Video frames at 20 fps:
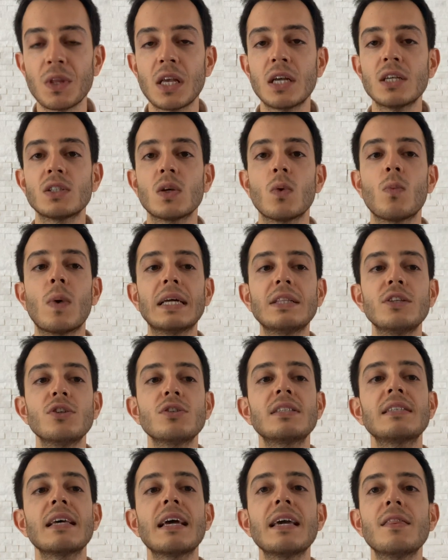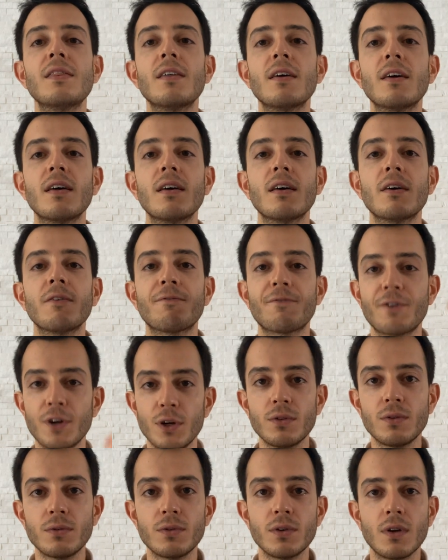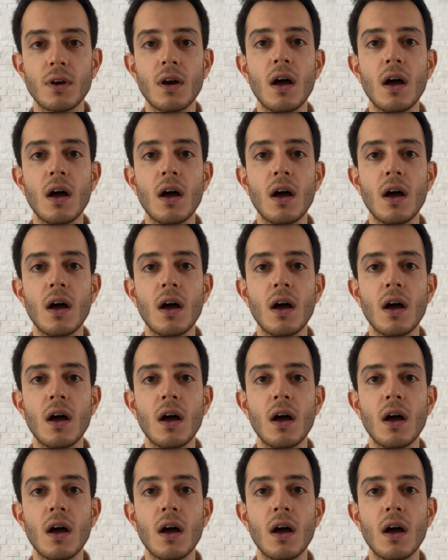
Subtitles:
So when you say the fruit,